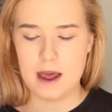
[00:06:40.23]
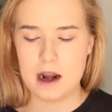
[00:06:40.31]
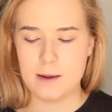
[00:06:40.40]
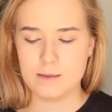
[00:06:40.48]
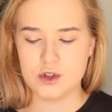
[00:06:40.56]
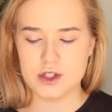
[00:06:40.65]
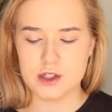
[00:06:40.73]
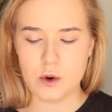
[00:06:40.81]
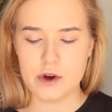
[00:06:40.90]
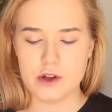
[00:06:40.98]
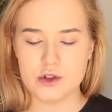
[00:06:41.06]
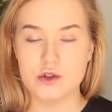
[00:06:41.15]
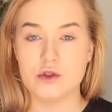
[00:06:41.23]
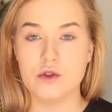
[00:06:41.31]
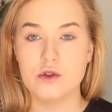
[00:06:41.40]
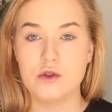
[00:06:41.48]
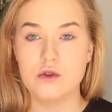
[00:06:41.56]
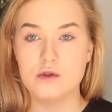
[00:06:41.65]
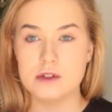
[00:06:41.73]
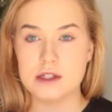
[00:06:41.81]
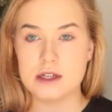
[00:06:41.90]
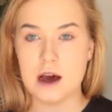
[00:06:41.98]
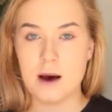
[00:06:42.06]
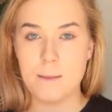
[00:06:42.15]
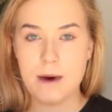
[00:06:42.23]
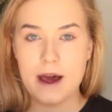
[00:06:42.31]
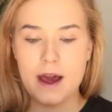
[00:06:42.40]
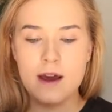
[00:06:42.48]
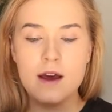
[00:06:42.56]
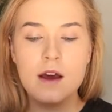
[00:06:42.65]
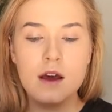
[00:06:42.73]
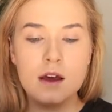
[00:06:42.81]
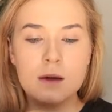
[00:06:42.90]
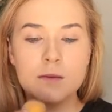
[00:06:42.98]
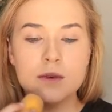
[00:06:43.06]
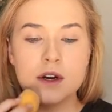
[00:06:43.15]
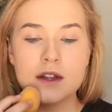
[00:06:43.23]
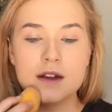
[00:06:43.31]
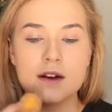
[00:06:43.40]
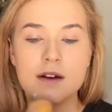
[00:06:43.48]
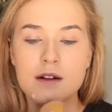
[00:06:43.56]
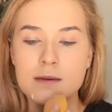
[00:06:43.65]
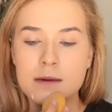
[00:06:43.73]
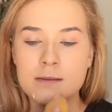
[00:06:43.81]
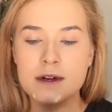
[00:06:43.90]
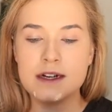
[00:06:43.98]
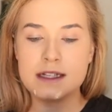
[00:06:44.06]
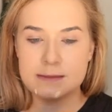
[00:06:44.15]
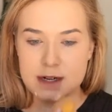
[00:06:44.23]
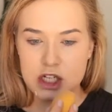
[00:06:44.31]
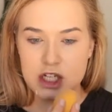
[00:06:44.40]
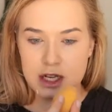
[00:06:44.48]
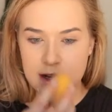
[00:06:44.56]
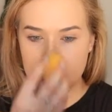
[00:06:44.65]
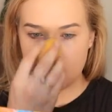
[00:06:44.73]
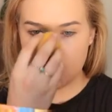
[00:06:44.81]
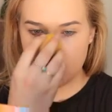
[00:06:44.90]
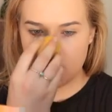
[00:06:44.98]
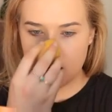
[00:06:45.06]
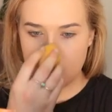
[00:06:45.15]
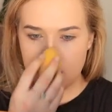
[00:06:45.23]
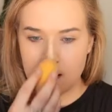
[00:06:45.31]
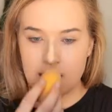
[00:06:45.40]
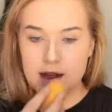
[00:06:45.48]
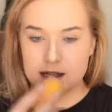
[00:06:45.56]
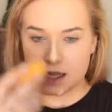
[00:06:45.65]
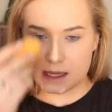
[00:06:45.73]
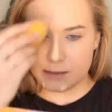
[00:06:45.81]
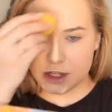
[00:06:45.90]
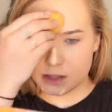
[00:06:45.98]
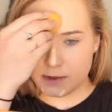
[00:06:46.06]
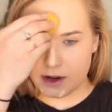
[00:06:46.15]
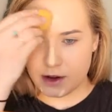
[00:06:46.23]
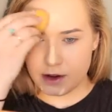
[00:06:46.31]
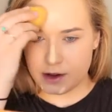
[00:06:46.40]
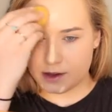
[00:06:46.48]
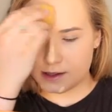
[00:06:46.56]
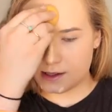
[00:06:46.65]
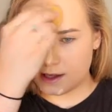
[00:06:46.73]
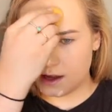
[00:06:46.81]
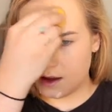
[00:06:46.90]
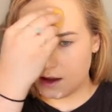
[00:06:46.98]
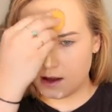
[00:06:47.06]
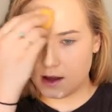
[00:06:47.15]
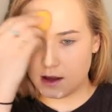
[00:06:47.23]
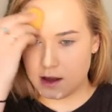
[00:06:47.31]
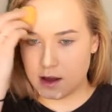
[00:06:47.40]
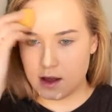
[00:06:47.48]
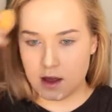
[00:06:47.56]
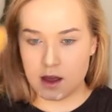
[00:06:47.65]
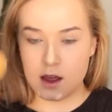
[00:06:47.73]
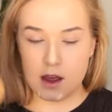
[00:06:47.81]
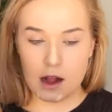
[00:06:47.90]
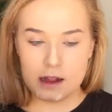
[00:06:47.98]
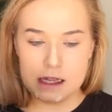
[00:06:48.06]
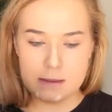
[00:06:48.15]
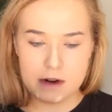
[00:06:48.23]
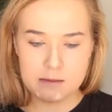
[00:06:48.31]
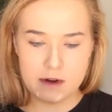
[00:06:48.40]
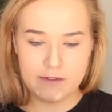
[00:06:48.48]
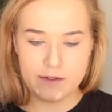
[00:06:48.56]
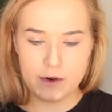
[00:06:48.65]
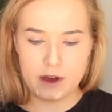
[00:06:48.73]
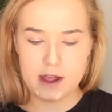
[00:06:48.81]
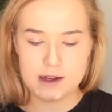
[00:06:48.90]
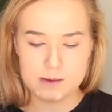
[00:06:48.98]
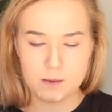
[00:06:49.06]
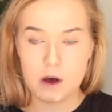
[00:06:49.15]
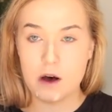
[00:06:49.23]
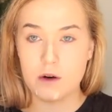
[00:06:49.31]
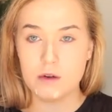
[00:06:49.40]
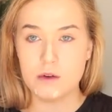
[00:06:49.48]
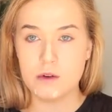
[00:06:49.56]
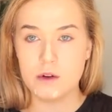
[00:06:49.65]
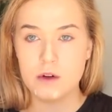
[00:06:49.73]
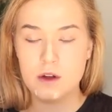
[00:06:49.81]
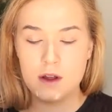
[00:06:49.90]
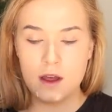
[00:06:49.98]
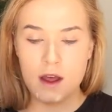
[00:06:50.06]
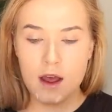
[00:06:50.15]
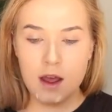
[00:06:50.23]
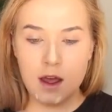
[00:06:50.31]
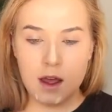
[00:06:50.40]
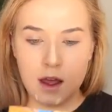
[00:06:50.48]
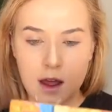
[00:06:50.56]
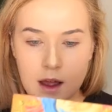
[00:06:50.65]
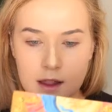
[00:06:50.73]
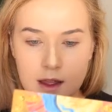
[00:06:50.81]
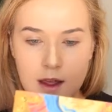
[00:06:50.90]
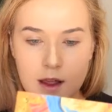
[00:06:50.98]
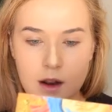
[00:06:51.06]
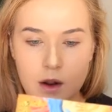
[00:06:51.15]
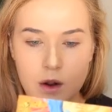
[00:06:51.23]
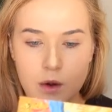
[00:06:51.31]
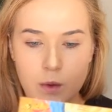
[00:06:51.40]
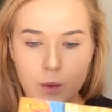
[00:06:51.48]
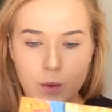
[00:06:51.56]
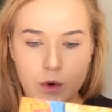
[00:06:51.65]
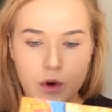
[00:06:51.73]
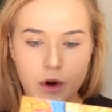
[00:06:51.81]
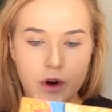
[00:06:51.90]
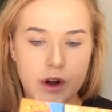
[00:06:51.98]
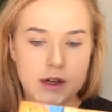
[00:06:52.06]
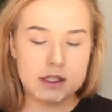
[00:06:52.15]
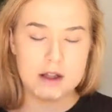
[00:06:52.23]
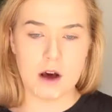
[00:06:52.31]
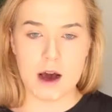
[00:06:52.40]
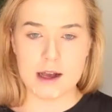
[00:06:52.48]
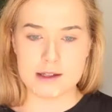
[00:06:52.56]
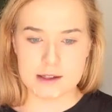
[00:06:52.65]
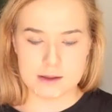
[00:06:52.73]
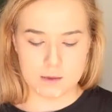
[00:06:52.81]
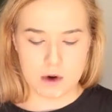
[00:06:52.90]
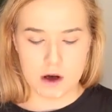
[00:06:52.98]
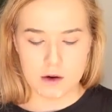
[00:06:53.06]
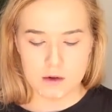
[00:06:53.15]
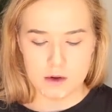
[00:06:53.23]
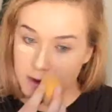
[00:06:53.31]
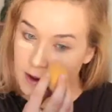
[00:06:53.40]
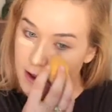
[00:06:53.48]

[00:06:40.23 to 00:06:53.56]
And I'm just going to start by putting that on the problem areas of my chin, down the bridge of my nose, a little bit on my forehead as well, and then we'll go under the eyes as well.